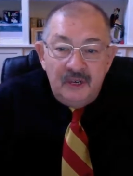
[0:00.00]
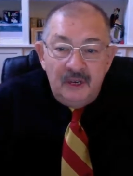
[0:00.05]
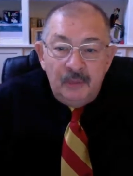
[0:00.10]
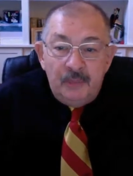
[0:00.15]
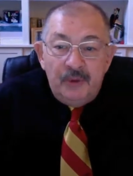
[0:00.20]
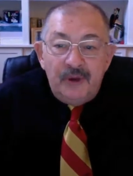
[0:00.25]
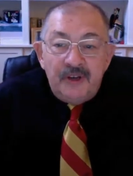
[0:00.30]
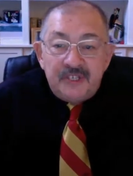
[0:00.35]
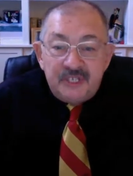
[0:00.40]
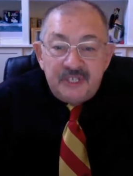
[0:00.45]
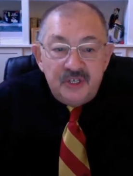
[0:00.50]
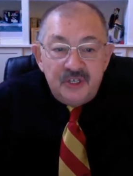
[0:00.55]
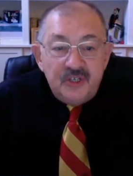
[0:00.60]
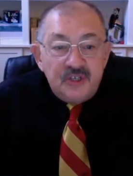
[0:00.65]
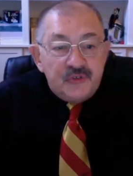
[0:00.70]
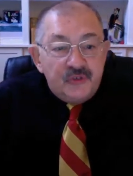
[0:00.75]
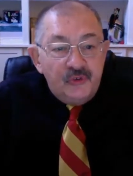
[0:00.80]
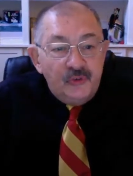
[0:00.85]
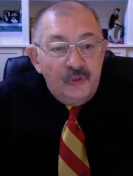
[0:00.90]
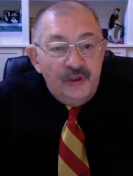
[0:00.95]
but it's a
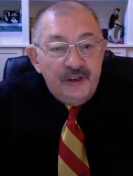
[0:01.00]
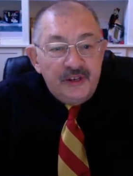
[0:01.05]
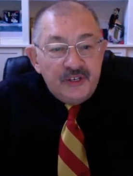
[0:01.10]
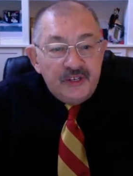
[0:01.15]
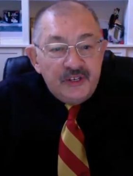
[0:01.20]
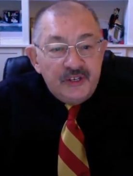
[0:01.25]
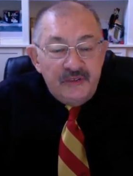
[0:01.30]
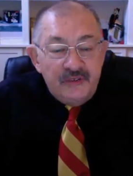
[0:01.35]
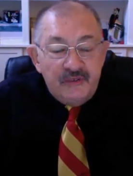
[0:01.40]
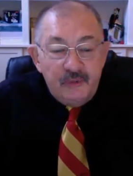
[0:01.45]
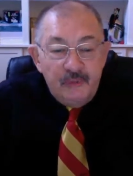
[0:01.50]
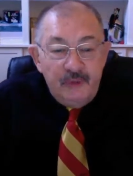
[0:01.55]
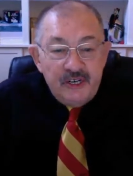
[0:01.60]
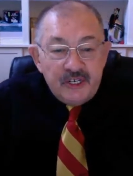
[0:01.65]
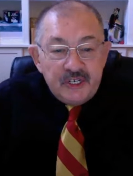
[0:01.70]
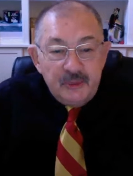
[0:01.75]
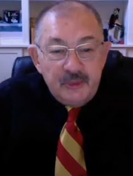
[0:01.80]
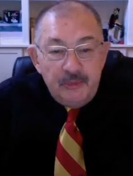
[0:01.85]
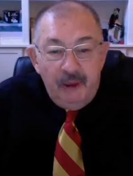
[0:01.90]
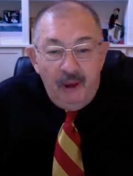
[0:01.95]
useful way to share
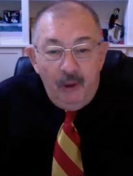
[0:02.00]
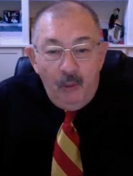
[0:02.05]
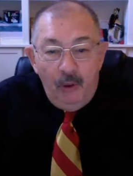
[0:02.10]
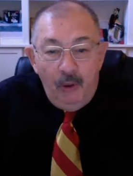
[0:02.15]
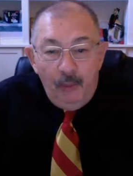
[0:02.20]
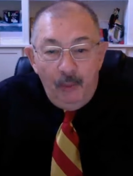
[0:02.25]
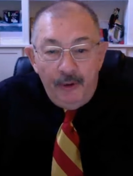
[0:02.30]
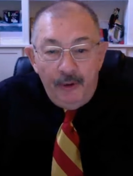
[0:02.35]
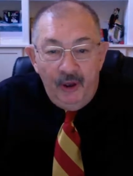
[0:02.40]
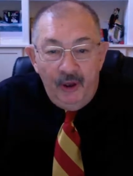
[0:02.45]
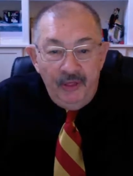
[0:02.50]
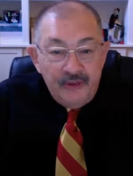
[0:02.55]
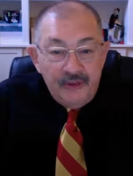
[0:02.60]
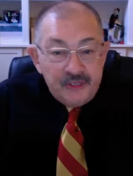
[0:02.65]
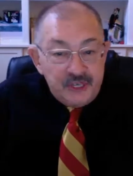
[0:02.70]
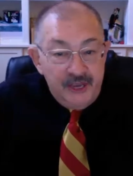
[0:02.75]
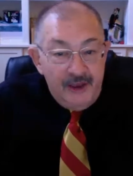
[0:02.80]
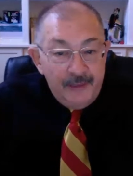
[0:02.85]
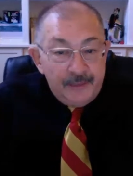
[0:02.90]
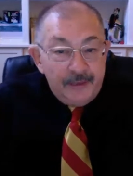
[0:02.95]
information about what went on in the
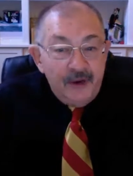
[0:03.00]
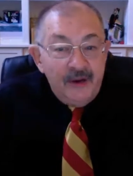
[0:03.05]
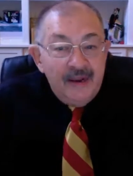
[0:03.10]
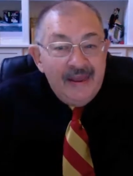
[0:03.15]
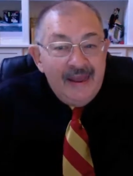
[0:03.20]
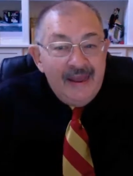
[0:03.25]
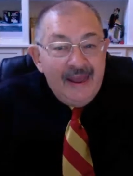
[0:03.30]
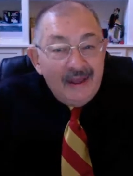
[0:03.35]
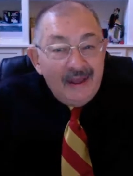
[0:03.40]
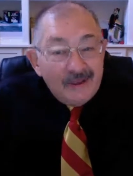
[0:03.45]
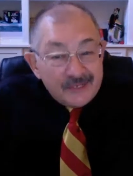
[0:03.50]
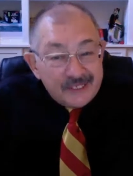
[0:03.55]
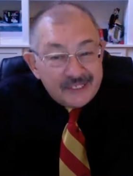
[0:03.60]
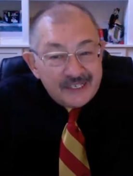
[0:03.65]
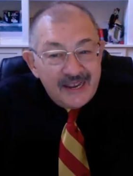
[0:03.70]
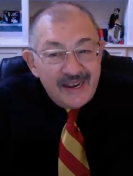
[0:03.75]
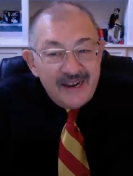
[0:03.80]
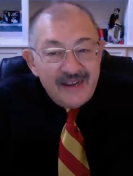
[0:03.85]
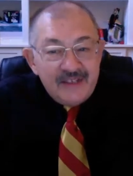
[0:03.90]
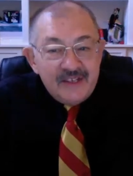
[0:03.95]
chapter
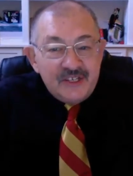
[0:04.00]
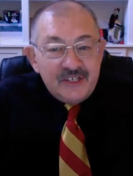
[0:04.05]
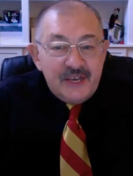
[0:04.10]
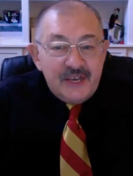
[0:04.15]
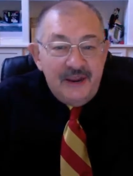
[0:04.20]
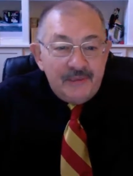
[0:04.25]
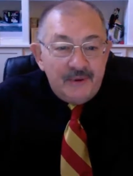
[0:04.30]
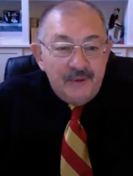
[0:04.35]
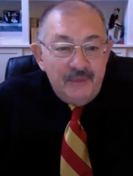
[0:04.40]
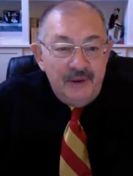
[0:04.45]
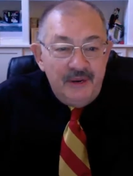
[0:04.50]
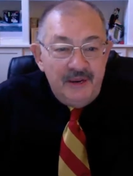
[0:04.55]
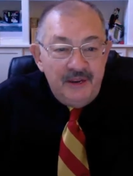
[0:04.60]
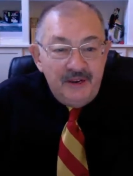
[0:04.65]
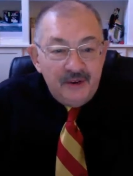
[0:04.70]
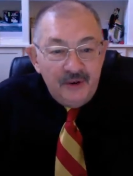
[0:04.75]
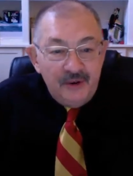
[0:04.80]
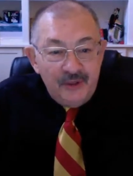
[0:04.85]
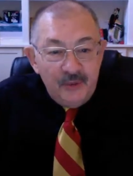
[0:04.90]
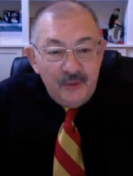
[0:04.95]
outside the chapter meeting
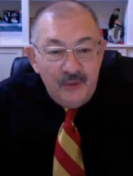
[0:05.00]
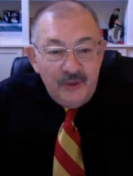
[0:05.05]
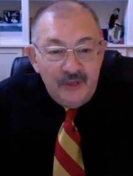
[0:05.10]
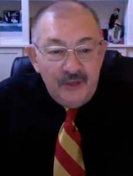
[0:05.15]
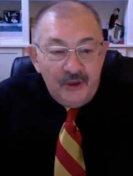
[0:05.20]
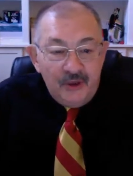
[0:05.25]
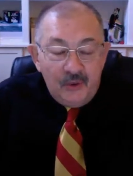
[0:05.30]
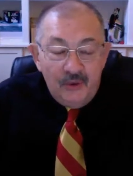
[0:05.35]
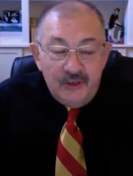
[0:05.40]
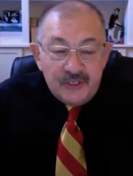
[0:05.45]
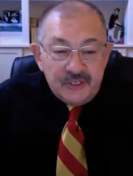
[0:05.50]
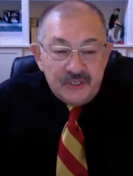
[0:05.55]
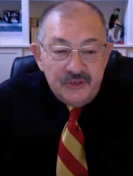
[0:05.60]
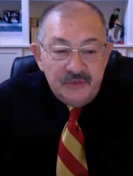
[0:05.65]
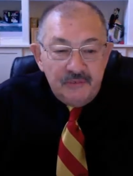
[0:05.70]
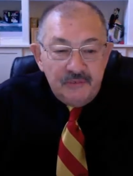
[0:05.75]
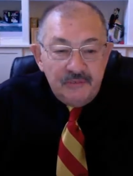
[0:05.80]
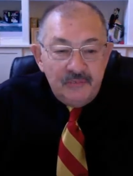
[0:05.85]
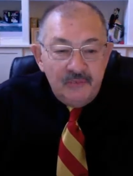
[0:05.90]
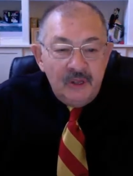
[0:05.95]
during the week in question.
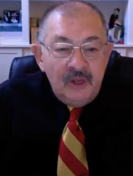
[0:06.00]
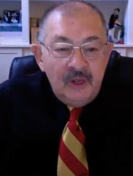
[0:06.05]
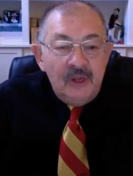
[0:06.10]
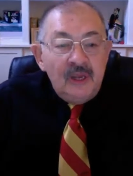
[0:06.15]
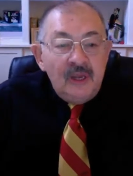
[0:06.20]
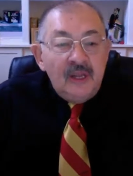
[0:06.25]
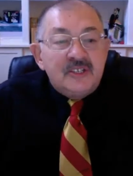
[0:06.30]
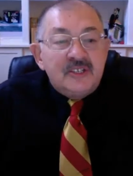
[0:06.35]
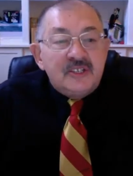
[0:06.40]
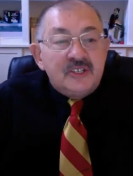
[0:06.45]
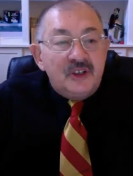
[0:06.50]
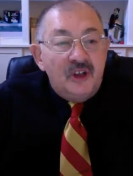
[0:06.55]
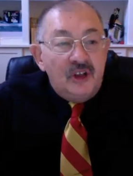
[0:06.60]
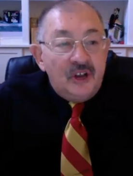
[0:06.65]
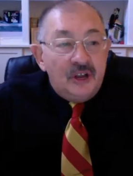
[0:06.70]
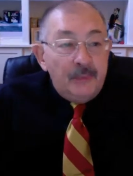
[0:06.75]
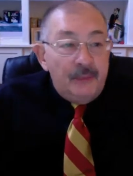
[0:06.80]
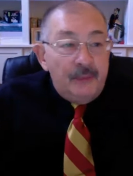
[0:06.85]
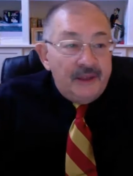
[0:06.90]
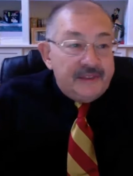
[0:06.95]
Let's
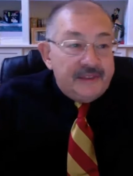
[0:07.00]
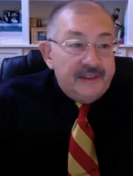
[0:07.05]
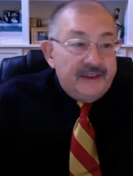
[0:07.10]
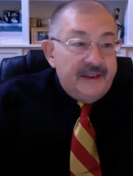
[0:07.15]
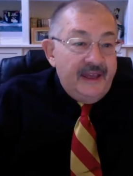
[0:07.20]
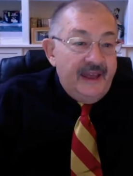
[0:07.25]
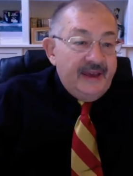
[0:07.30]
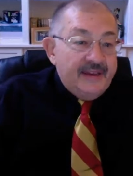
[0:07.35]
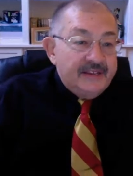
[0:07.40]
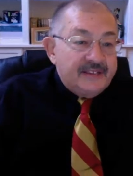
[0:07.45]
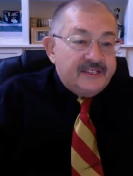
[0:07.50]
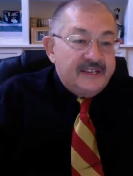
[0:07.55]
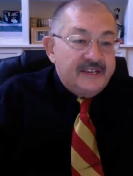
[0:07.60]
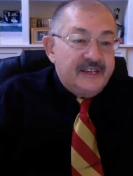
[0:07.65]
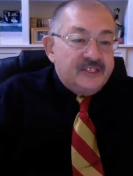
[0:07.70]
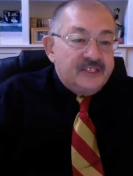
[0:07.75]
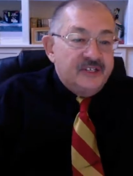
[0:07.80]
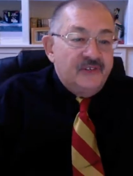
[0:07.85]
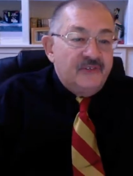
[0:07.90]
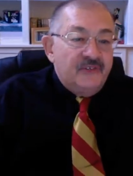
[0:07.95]
talk about the data
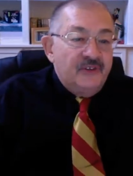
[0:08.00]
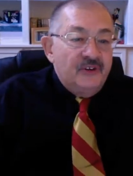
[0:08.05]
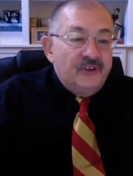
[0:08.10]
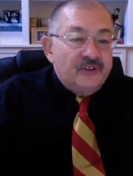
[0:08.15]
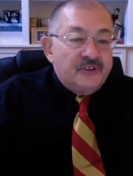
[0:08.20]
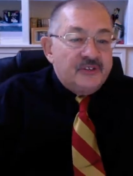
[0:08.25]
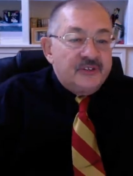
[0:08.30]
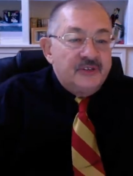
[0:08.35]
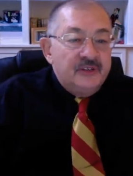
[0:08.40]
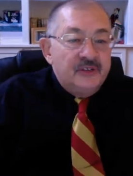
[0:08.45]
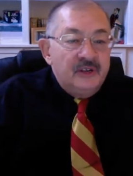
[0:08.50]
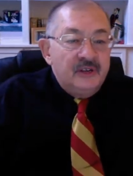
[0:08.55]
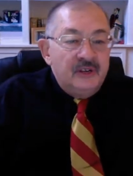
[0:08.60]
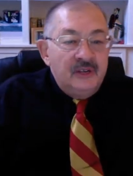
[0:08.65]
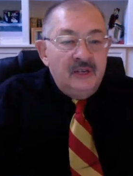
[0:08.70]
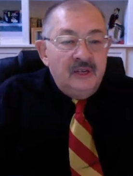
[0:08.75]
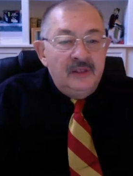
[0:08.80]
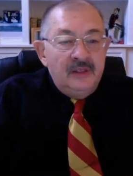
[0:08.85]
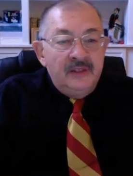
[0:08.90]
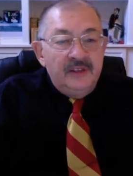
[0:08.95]
section first.
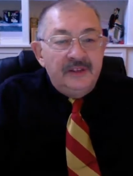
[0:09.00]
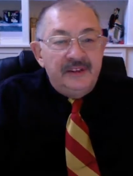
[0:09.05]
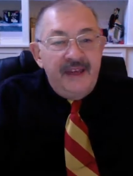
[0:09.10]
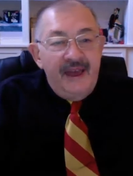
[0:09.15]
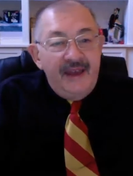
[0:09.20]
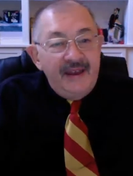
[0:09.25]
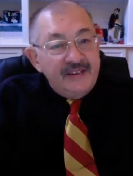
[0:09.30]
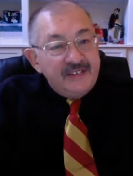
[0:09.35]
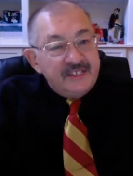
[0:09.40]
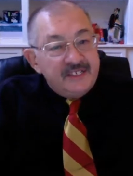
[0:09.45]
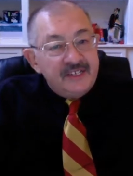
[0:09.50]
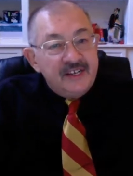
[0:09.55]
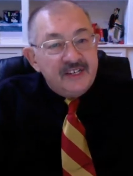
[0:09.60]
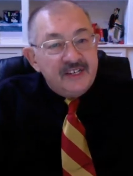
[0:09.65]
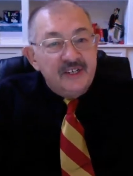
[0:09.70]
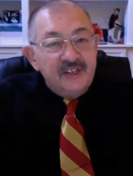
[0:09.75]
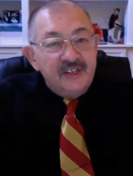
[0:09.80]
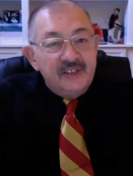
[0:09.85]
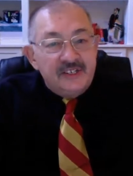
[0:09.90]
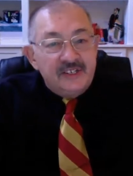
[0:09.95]
The data
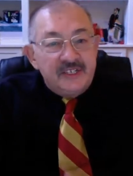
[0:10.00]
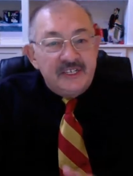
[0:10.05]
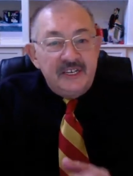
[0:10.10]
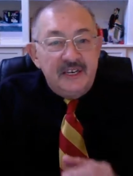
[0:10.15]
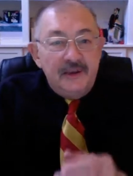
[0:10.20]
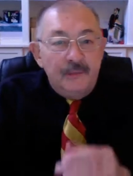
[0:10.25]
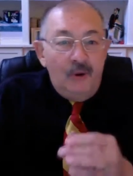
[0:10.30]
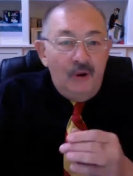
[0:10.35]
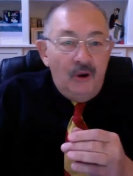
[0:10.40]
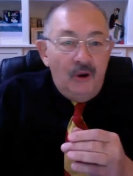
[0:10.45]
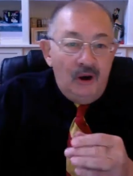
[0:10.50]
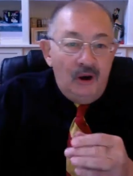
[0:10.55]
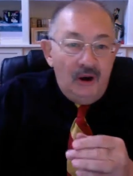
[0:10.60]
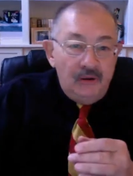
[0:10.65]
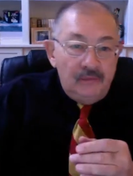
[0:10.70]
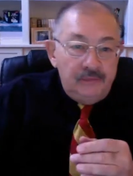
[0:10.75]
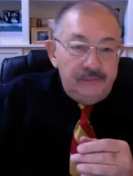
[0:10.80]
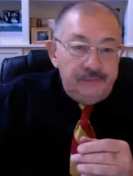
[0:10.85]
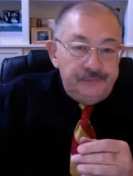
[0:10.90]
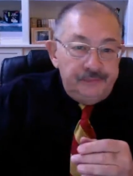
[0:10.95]
section of the CMR